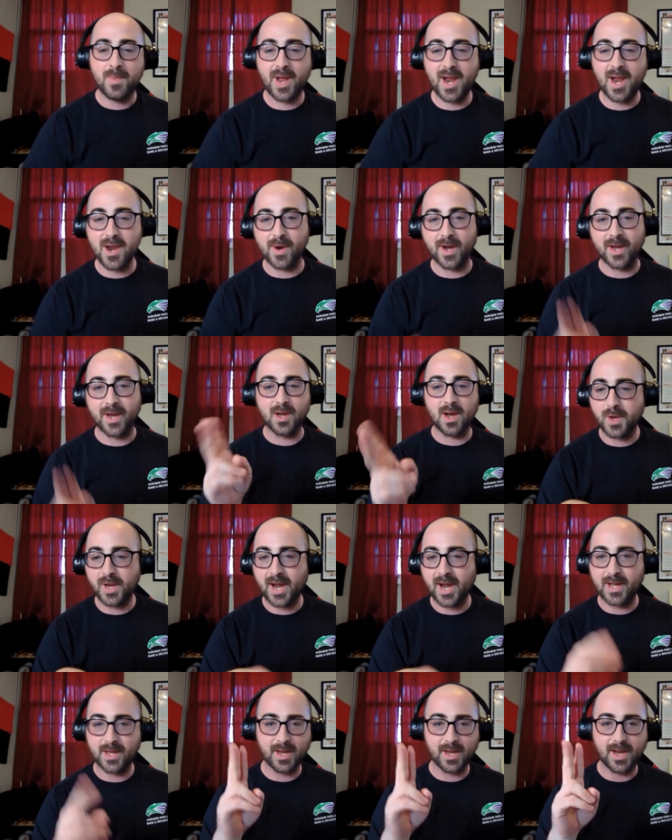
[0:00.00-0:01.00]
But anyway,
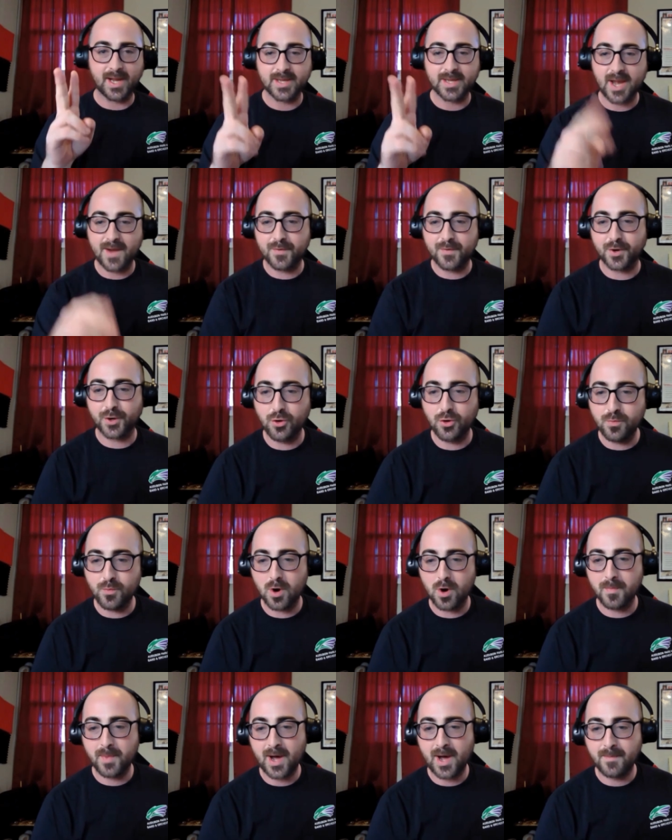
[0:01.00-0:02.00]
you got time for two
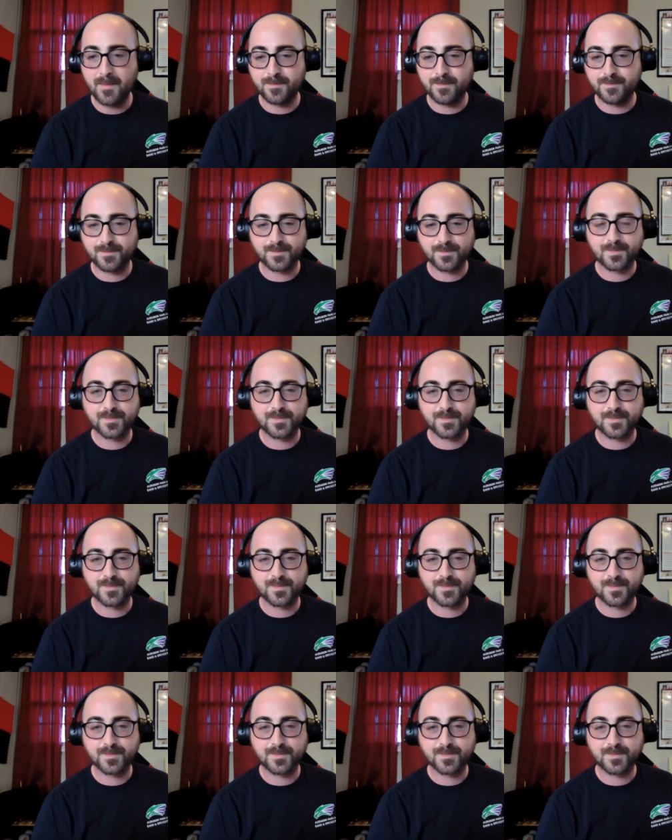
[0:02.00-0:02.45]
more, Bob?